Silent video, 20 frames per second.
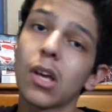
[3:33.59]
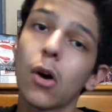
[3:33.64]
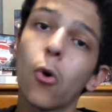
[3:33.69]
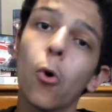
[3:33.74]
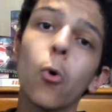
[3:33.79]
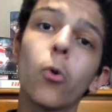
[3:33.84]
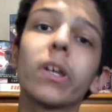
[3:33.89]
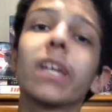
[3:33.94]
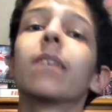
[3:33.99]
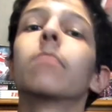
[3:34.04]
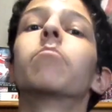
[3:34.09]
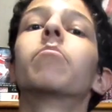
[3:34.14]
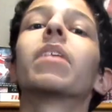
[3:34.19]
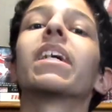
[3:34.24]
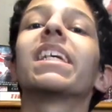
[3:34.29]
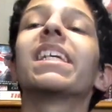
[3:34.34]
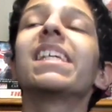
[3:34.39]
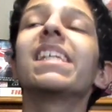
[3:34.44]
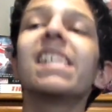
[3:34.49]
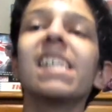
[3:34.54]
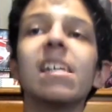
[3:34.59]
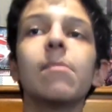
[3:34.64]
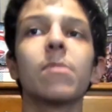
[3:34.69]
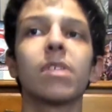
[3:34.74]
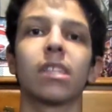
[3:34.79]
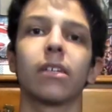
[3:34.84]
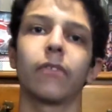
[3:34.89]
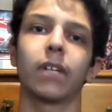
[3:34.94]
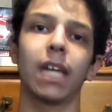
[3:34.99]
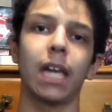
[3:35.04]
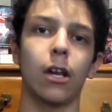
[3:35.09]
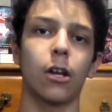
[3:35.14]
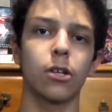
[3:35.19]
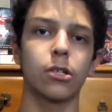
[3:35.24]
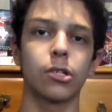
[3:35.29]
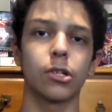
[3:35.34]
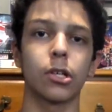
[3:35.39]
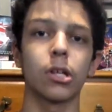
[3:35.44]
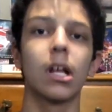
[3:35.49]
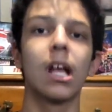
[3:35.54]
a hulking behemoth of a
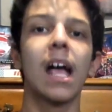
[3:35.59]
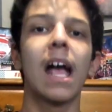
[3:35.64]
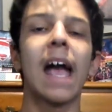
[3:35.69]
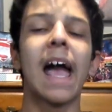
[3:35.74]
character,